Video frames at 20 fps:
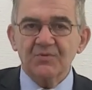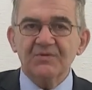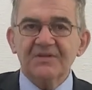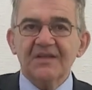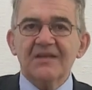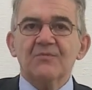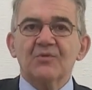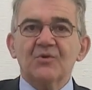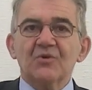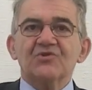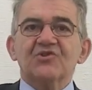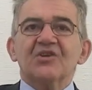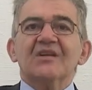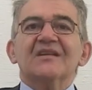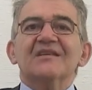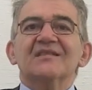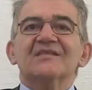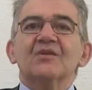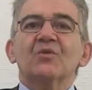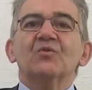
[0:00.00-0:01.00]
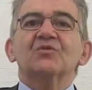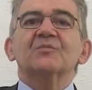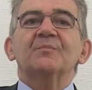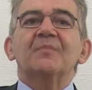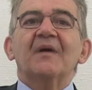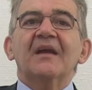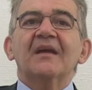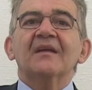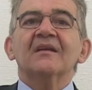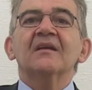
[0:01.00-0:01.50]
Today WorldCheck is
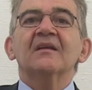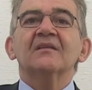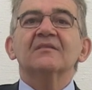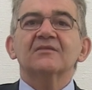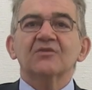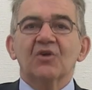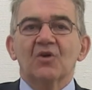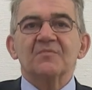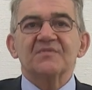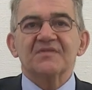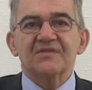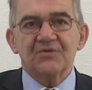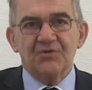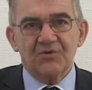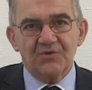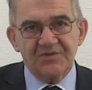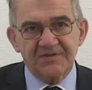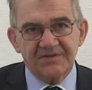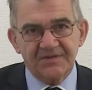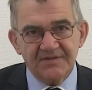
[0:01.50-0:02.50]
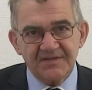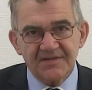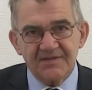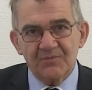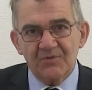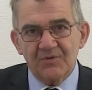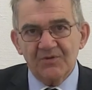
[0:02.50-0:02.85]
owned by Thomson Reuters.